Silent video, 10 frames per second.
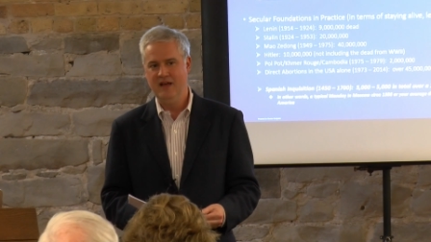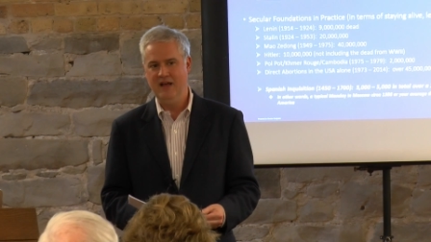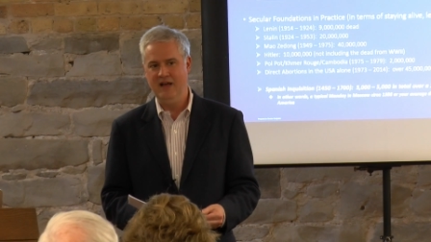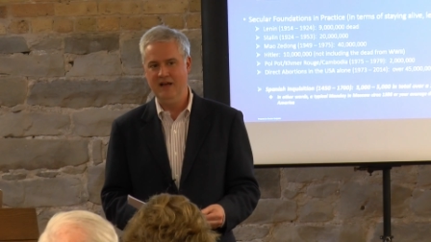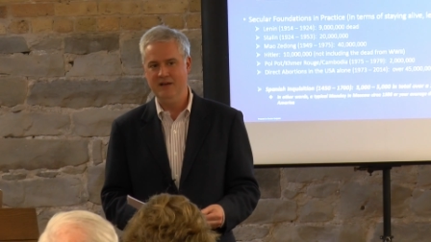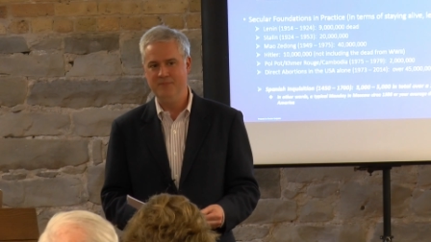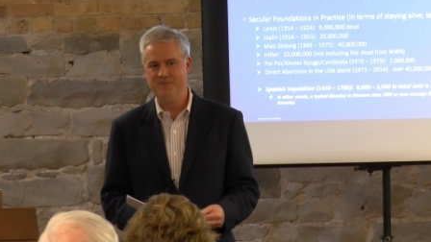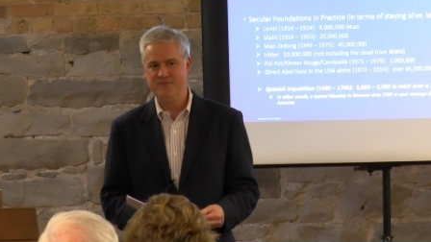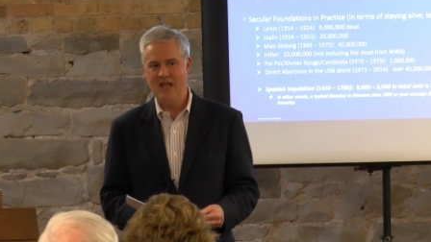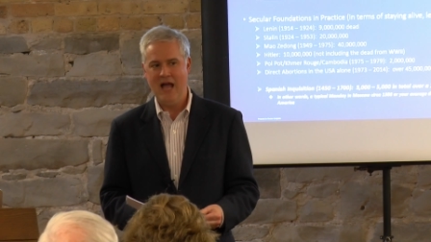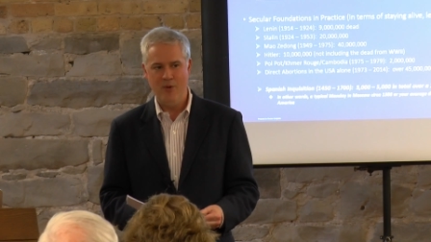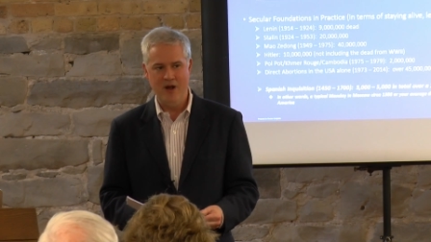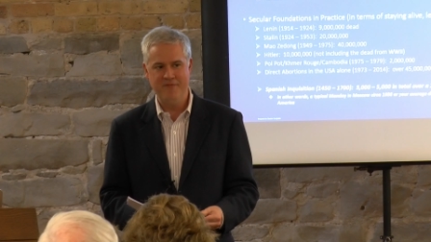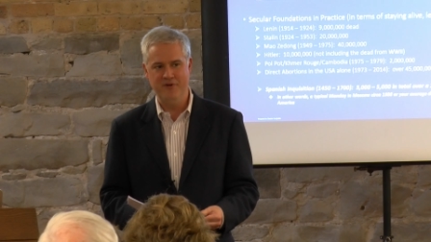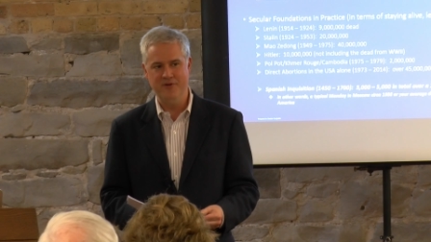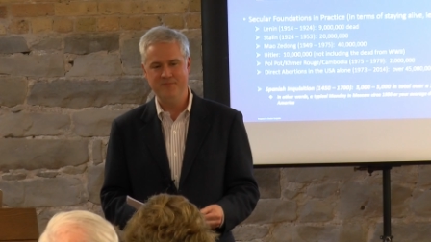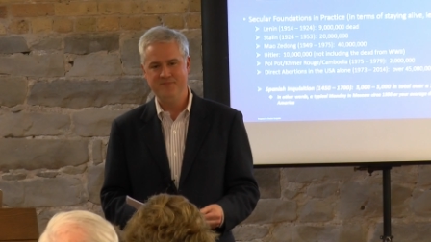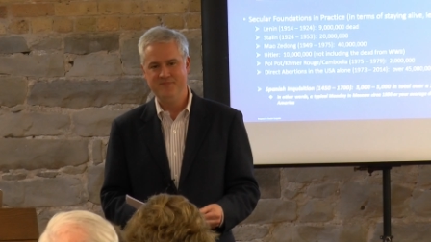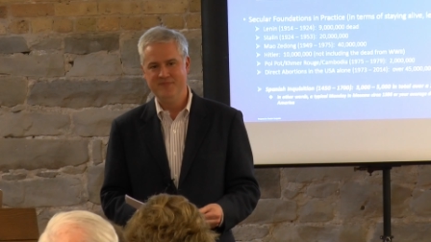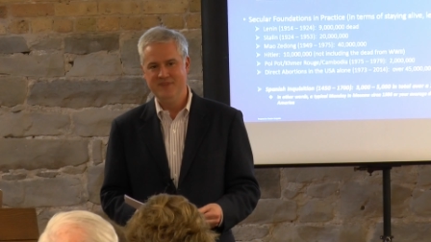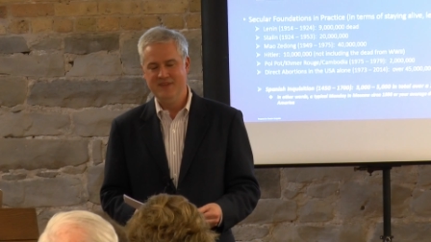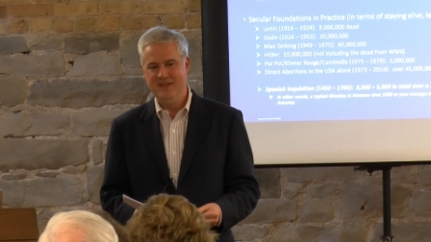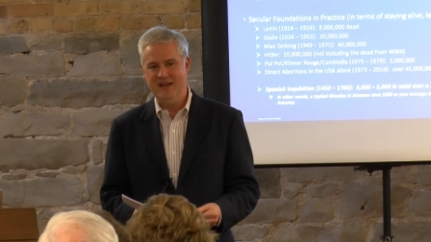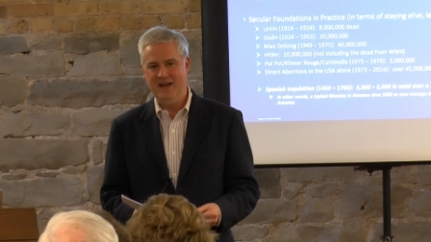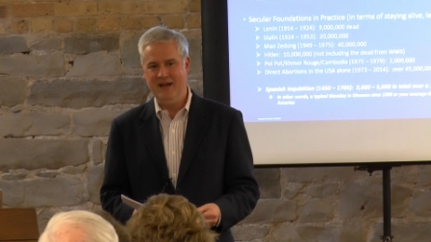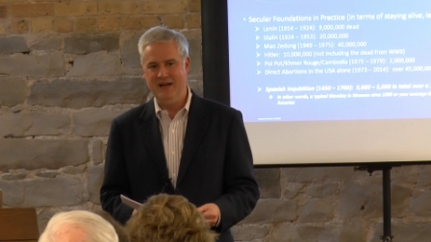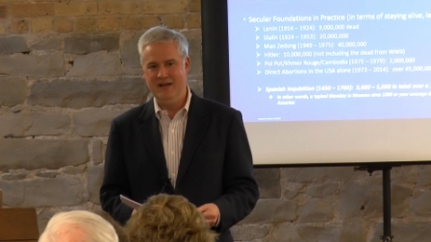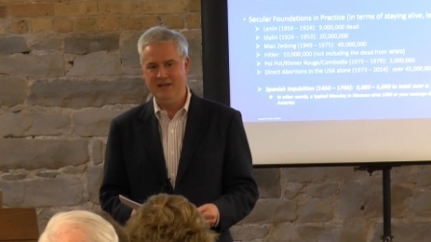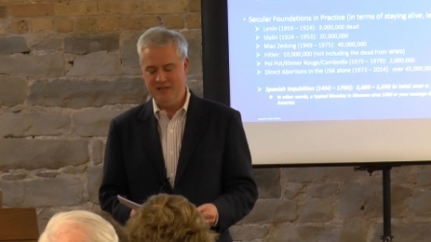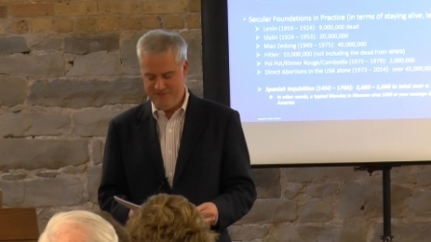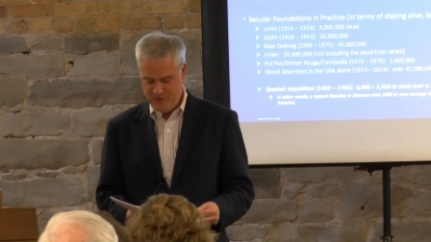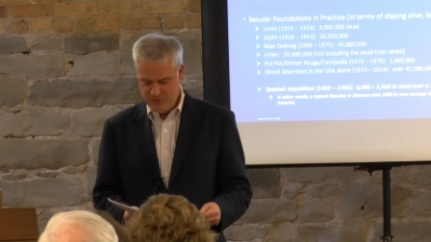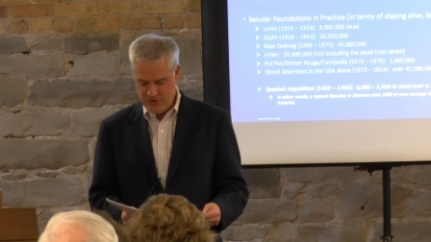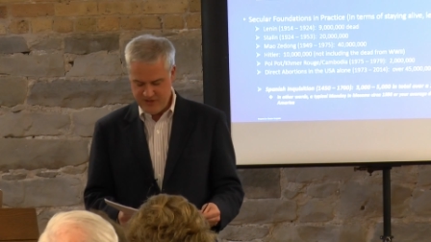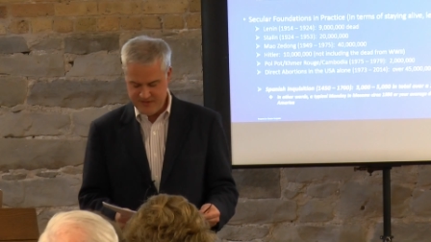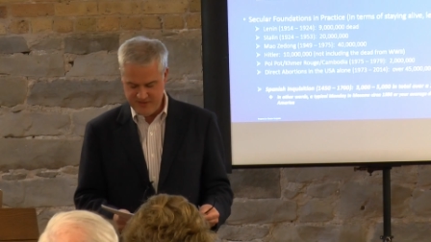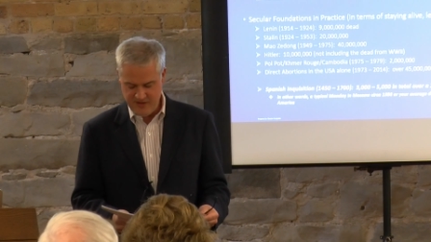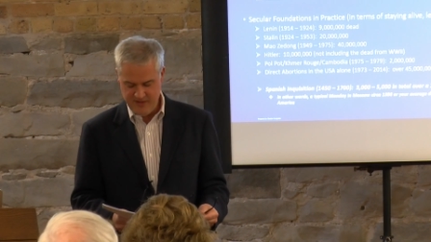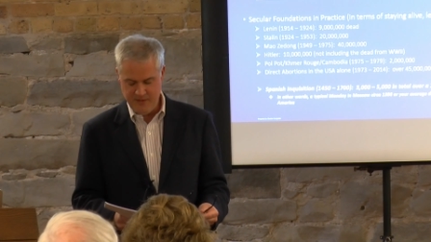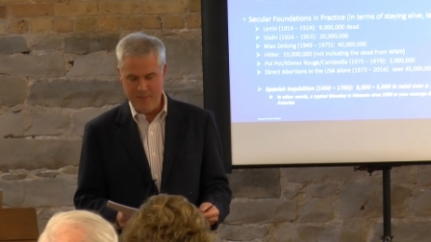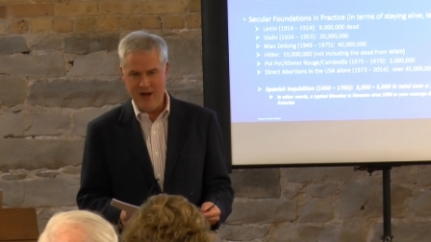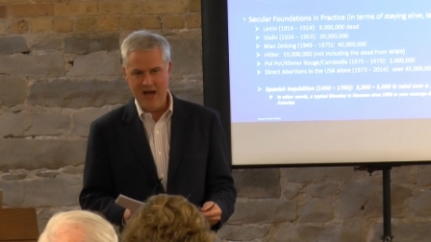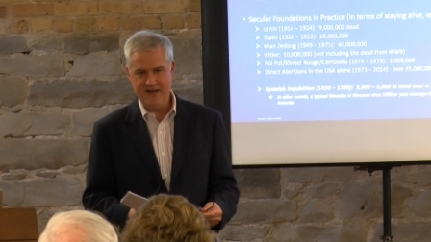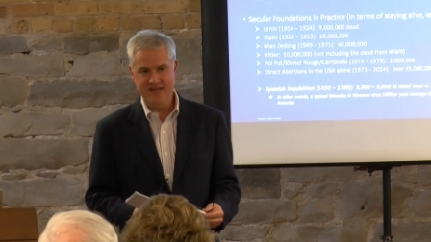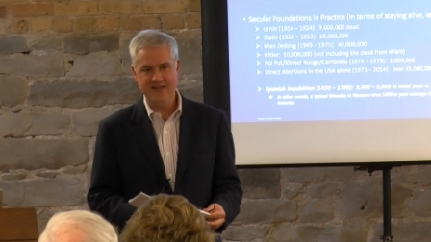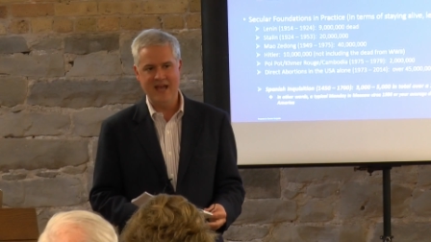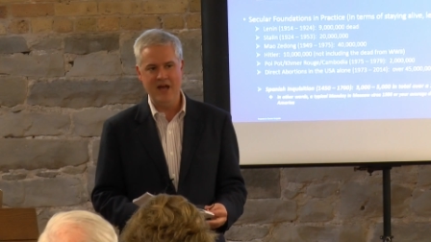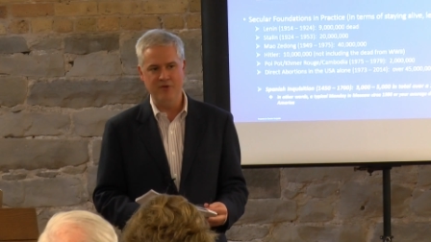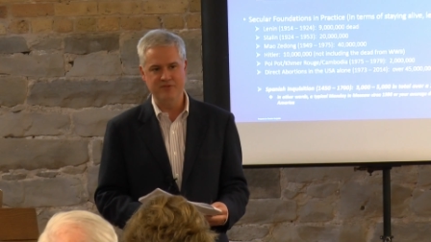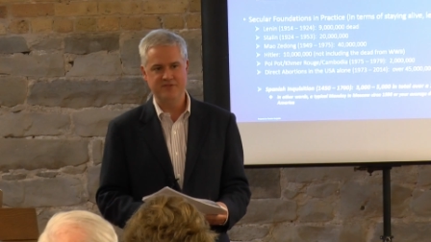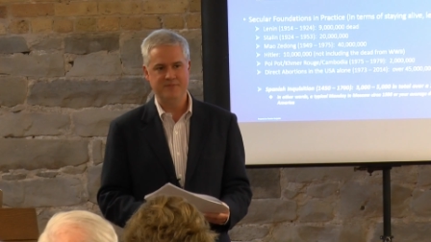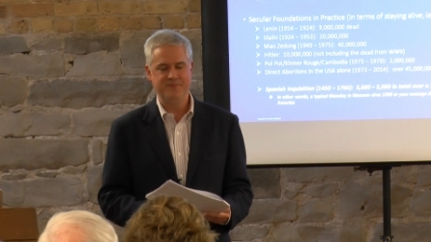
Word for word: Uh, however, uh, if you look at the, the body count,